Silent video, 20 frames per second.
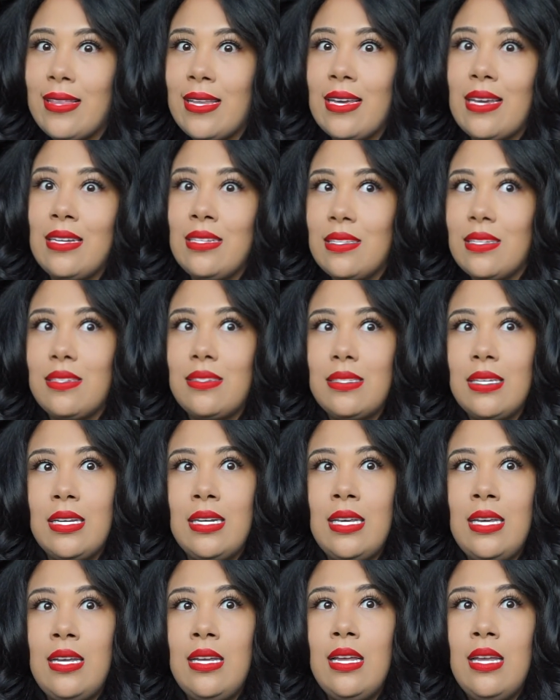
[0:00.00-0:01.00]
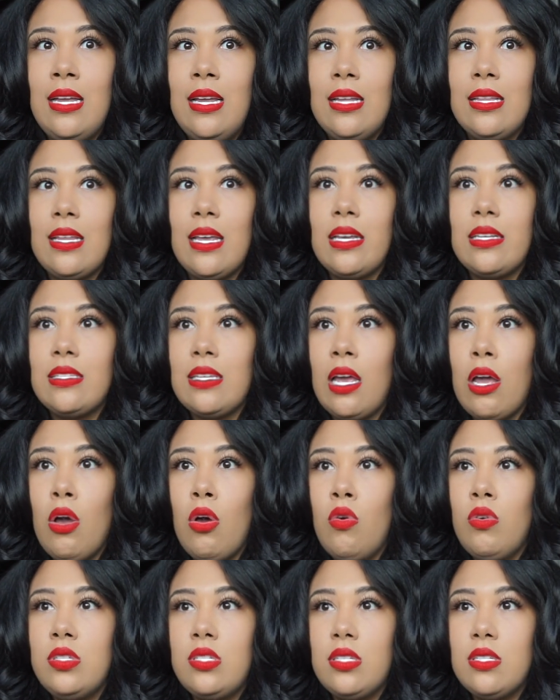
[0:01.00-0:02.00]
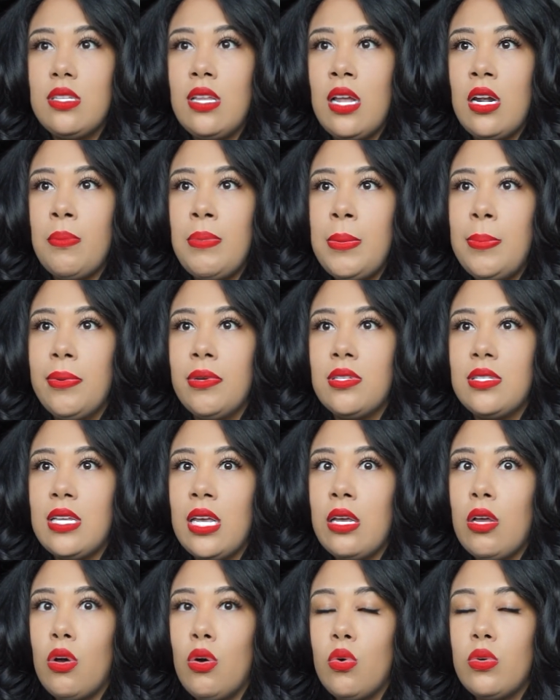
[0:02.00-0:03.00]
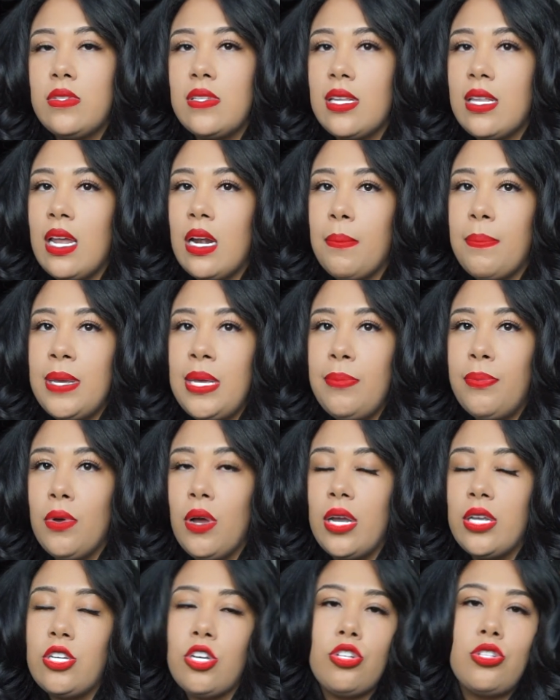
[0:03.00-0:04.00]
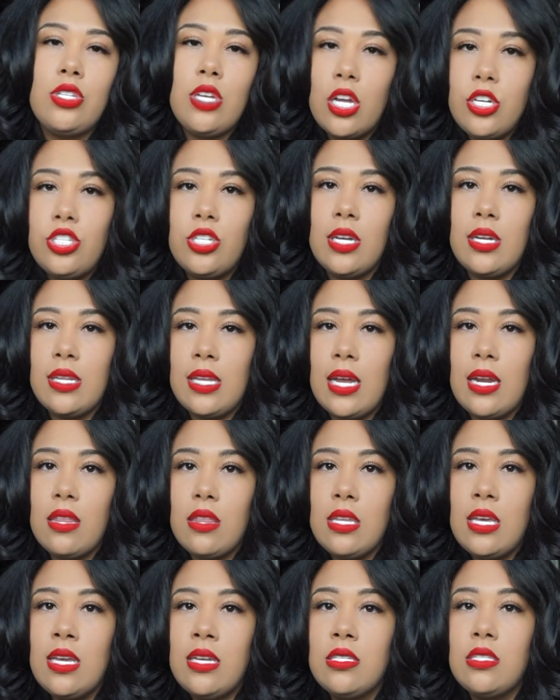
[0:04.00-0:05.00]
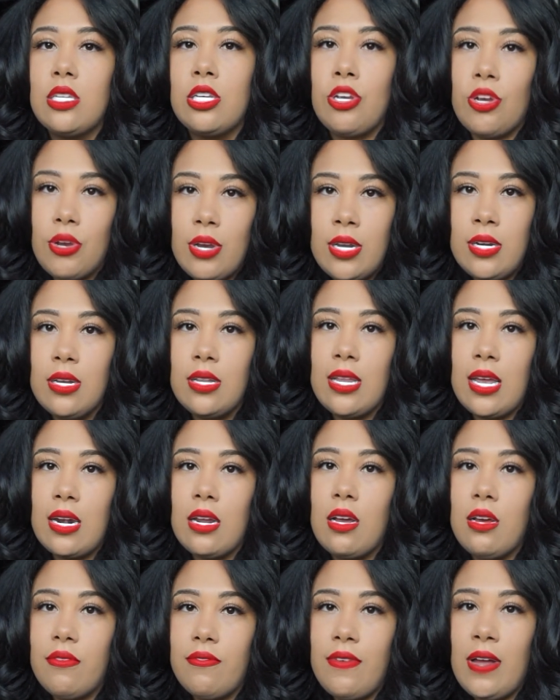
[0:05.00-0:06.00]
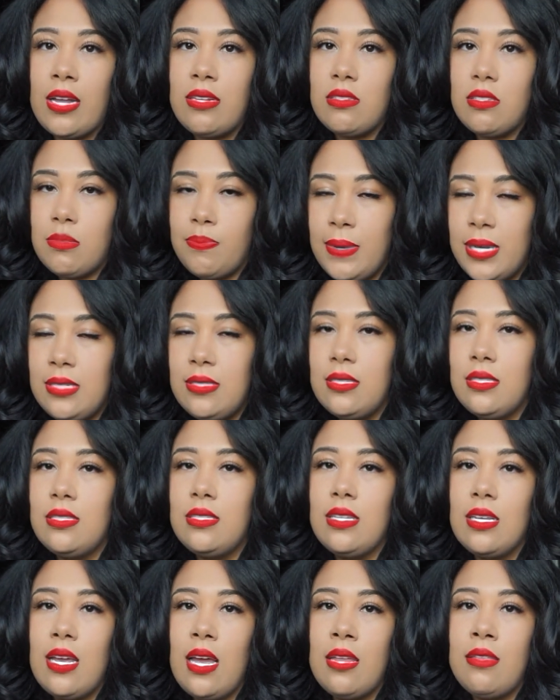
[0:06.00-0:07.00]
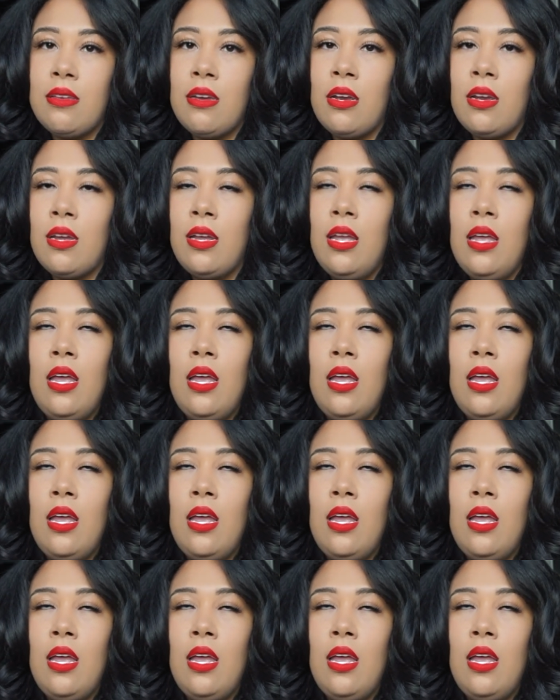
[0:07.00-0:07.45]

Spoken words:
Like in the city, like it's like, oh, it's just a lot of people. It's like, oh, it's a lot of people, and you're touching a lot of things, and you're in a lot of confined spaces together.